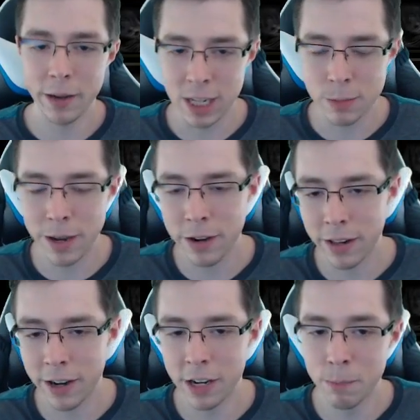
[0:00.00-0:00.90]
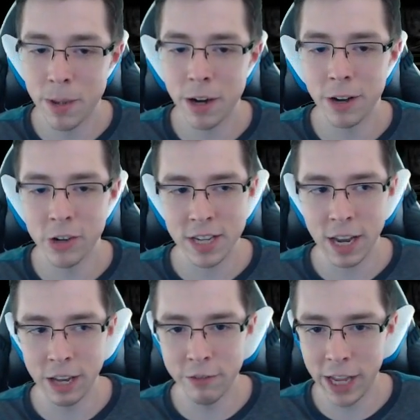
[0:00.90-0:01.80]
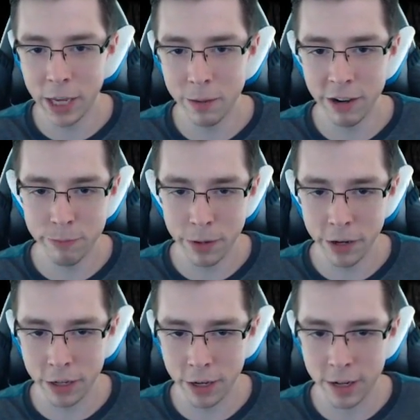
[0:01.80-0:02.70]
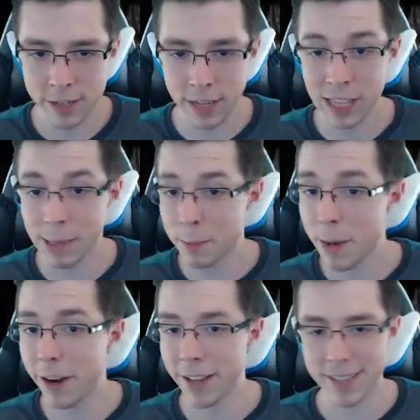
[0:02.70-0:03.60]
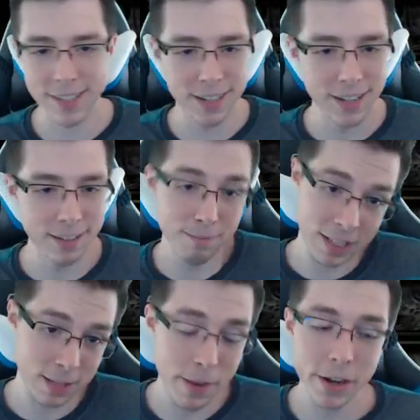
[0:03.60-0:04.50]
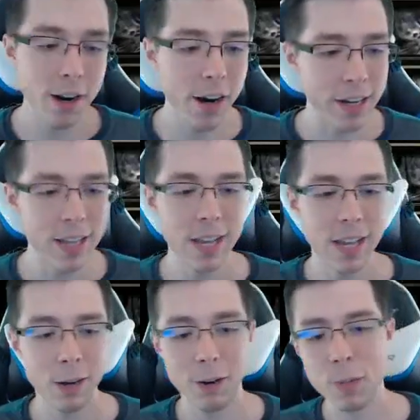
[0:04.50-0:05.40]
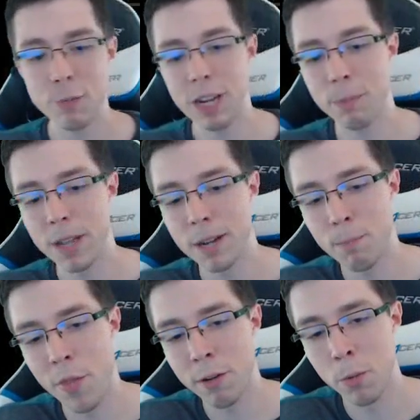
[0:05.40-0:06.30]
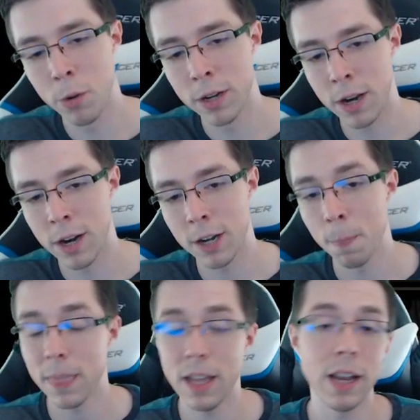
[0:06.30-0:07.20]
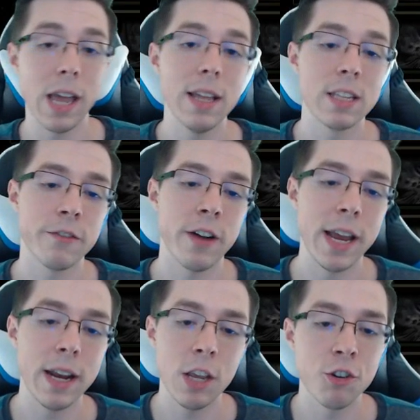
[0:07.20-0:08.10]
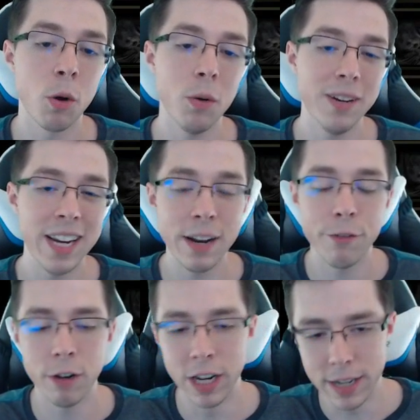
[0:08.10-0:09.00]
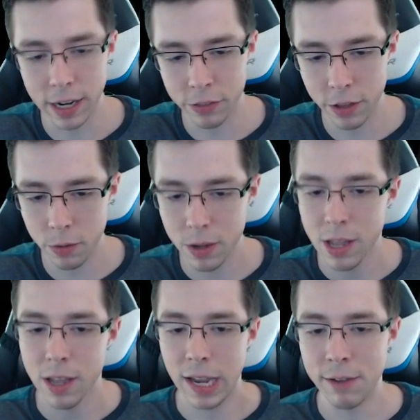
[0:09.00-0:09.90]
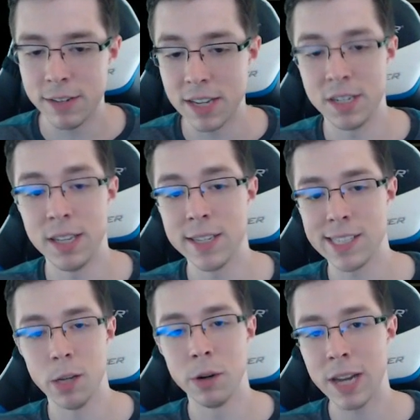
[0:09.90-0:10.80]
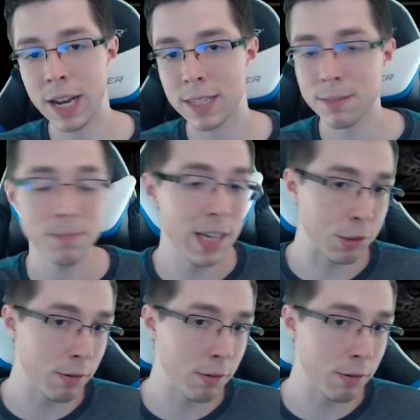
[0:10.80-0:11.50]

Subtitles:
out of Spider Lair, you're better just getting value out of better cards like Eclipse Baroness. That's a better card. Chorus Breeding Pit, monthly reward card. Again, it's fine, you don't need it for any deck though. I have tested it in slower decks, it's